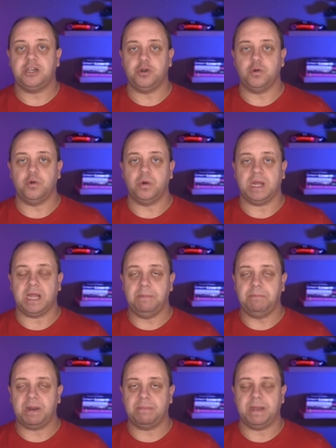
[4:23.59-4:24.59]
to
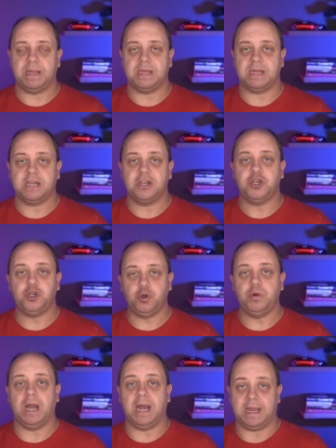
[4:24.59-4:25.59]
implement it
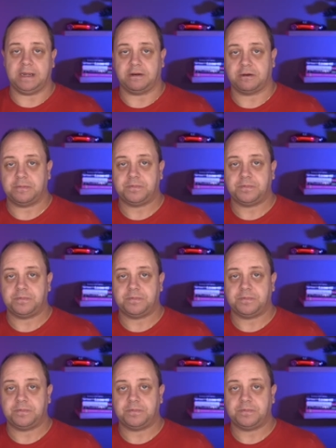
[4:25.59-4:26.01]
to the letter.